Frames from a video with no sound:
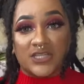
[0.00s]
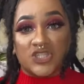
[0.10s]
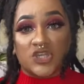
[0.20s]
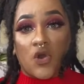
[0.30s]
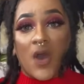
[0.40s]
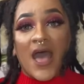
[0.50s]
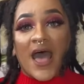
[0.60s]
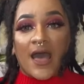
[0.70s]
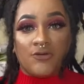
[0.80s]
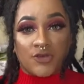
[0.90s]
So
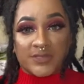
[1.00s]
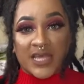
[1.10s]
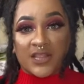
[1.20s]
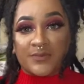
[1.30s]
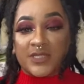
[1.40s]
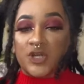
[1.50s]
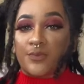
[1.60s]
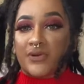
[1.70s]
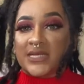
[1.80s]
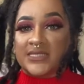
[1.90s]
how those elements are
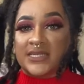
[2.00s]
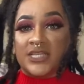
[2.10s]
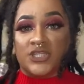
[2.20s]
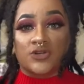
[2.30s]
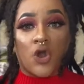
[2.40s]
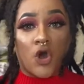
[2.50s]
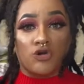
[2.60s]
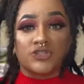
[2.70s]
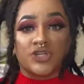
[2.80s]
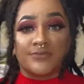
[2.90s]
present in your
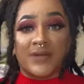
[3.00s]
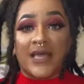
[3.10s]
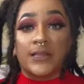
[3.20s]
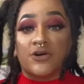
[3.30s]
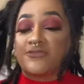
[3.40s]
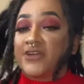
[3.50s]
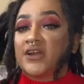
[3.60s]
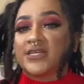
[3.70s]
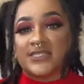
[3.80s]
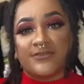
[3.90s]
altar might look
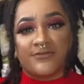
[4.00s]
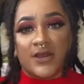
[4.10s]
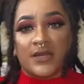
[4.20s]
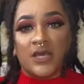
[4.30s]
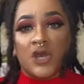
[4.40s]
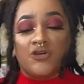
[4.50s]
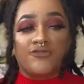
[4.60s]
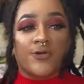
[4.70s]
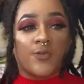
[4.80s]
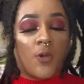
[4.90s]
very different.
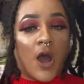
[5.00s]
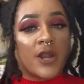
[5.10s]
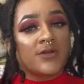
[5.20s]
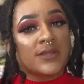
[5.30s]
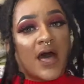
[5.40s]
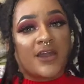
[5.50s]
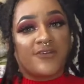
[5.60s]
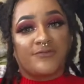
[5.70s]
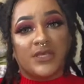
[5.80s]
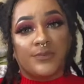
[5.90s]
For water, a lot
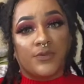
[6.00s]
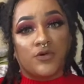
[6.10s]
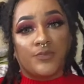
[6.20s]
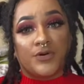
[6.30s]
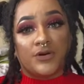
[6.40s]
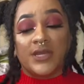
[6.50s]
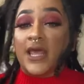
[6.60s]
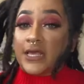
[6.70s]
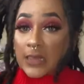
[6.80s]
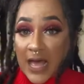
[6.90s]
of people put
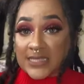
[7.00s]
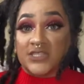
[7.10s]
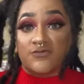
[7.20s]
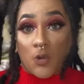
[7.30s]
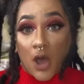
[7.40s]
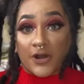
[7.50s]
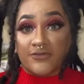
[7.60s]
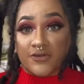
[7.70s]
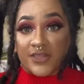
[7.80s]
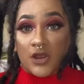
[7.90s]
a glass of water
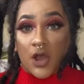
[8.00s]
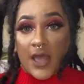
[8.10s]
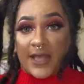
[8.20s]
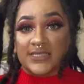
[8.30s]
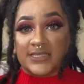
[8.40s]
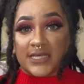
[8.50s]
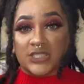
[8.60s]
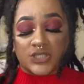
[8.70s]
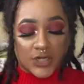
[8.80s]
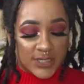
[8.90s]
for their
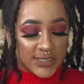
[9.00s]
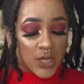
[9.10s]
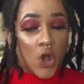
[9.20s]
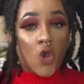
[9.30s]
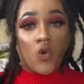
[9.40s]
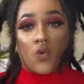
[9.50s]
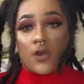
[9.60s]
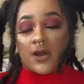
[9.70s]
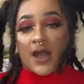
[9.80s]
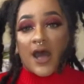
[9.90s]
ancestors,
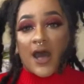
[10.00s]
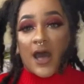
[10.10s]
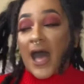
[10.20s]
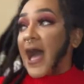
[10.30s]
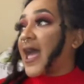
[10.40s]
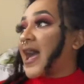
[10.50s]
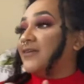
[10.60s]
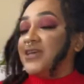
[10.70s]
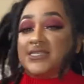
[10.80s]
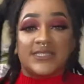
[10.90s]
or I have
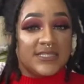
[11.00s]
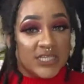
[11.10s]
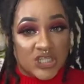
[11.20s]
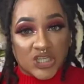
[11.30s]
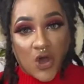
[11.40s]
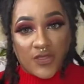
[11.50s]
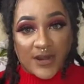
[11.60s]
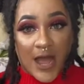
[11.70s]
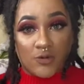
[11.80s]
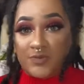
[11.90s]
a seashell that
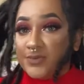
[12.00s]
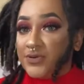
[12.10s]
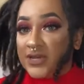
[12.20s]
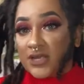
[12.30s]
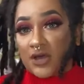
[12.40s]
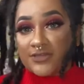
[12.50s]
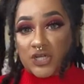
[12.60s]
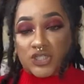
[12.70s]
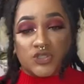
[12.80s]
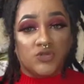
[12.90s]
I will be putting on there
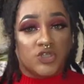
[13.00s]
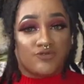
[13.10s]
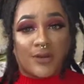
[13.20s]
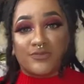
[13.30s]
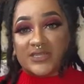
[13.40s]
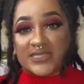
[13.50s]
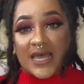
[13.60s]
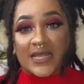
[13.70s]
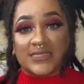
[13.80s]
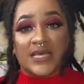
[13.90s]
too to
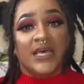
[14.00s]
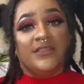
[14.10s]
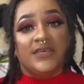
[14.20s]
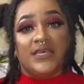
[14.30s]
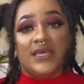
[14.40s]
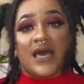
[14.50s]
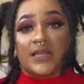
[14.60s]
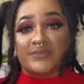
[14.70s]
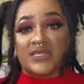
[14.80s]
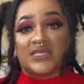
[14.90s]
represent the
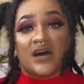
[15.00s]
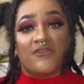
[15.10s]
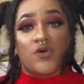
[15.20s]
element of